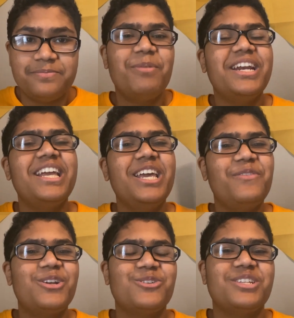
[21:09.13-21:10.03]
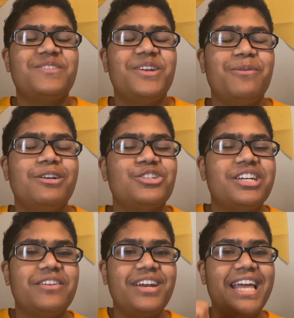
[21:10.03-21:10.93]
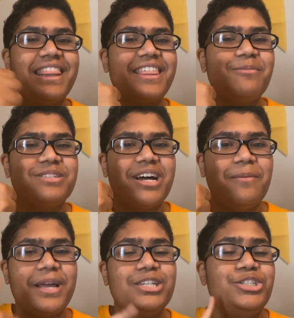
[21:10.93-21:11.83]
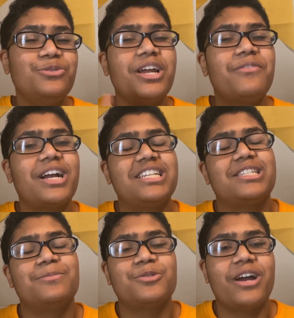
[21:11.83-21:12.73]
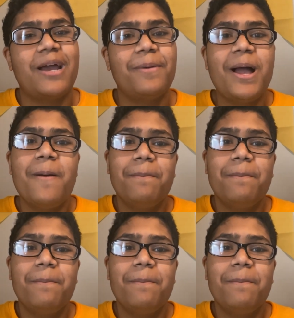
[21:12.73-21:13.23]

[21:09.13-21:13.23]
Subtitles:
But if you enjoyed this video, make sure to give it a thumbs up and do not forget to subscribe.